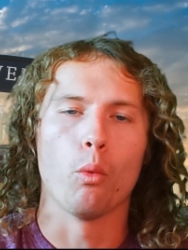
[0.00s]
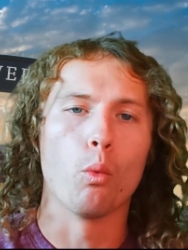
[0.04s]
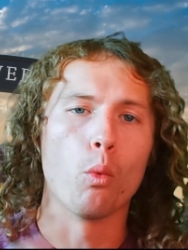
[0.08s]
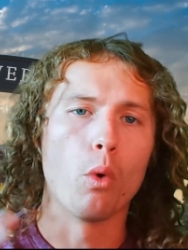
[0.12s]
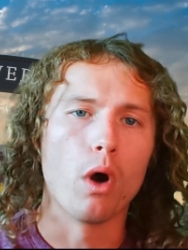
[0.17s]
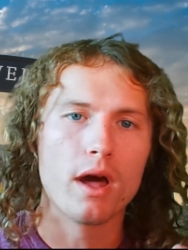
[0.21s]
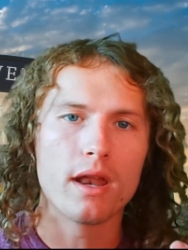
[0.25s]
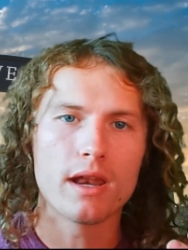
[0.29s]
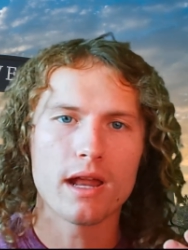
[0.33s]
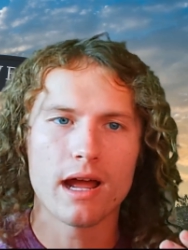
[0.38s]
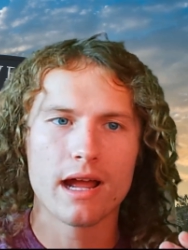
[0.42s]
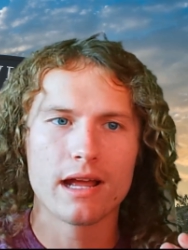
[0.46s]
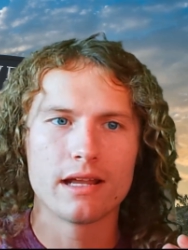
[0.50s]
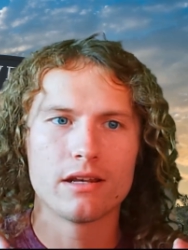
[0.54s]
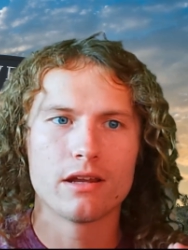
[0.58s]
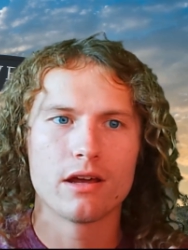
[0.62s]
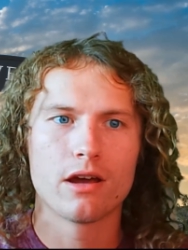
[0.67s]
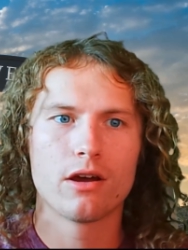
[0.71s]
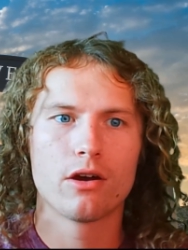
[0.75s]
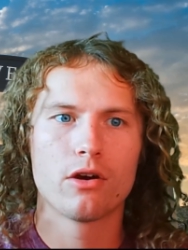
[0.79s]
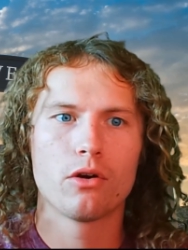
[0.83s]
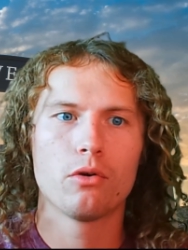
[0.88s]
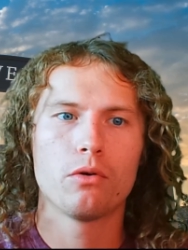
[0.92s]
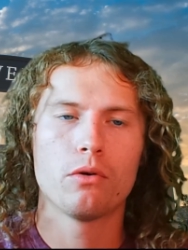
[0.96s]
what I
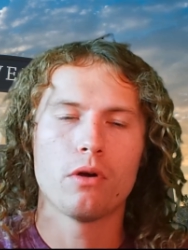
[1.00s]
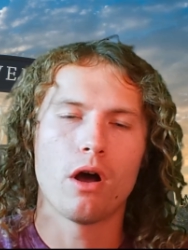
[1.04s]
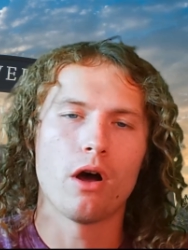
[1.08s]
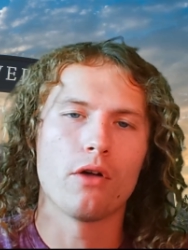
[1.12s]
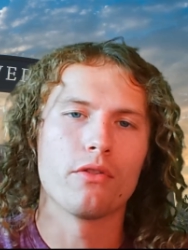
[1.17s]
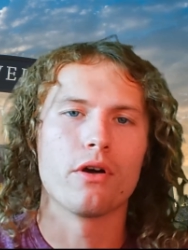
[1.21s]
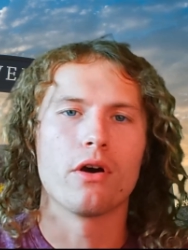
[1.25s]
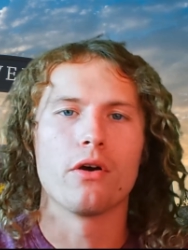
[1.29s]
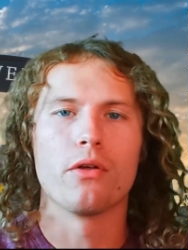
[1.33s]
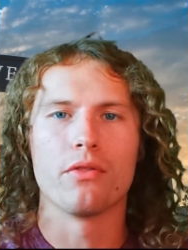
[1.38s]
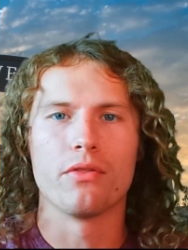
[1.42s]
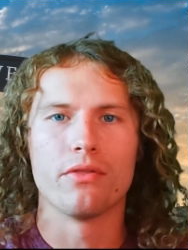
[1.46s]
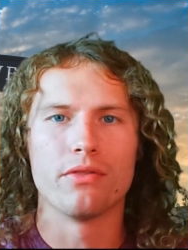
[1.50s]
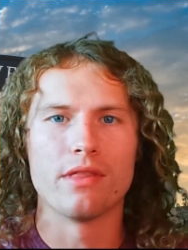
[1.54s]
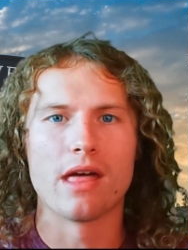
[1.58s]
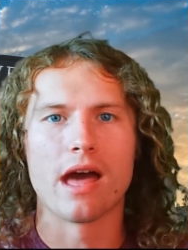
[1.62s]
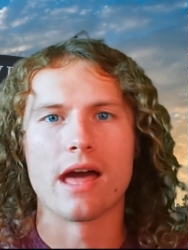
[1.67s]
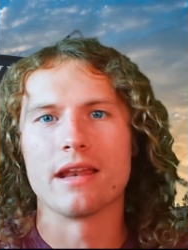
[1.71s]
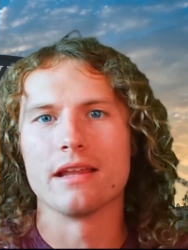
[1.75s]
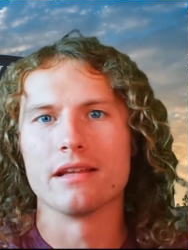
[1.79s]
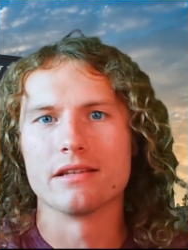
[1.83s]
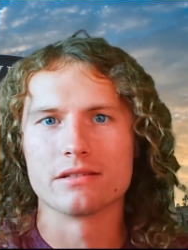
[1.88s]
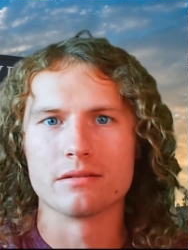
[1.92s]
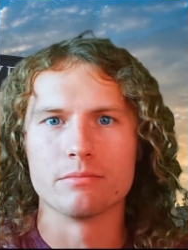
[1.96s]
know, although
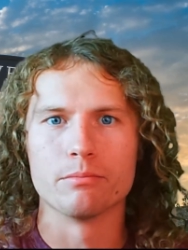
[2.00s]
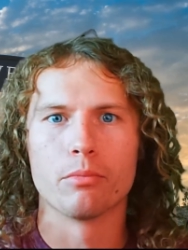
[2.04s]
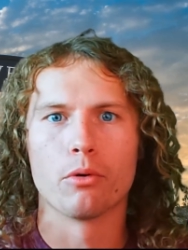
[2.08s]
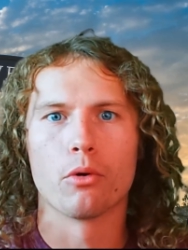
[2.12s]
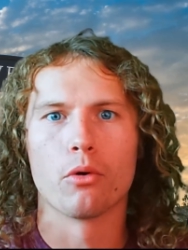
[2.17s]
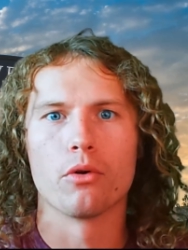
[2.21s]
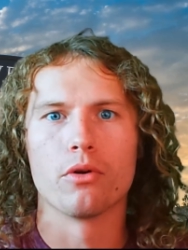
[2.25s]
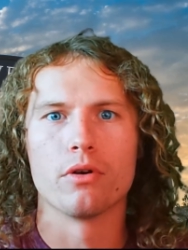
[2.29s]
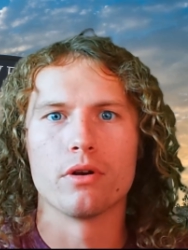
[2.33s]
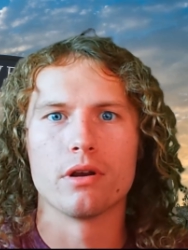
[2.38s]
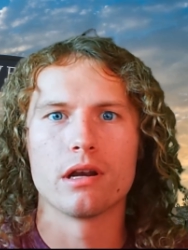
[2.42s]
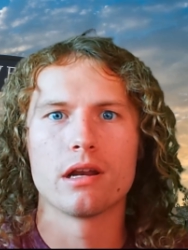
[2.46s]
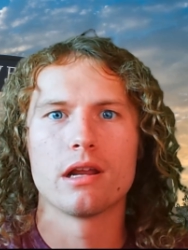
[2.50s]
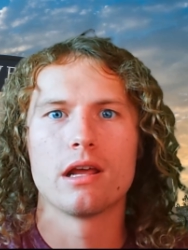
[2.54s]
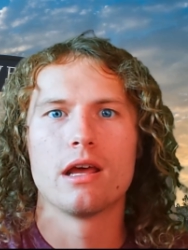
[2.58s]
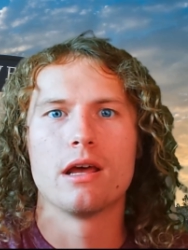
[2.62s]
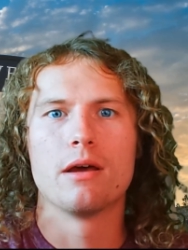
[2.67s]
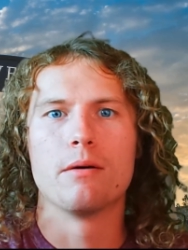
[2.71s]
that is important,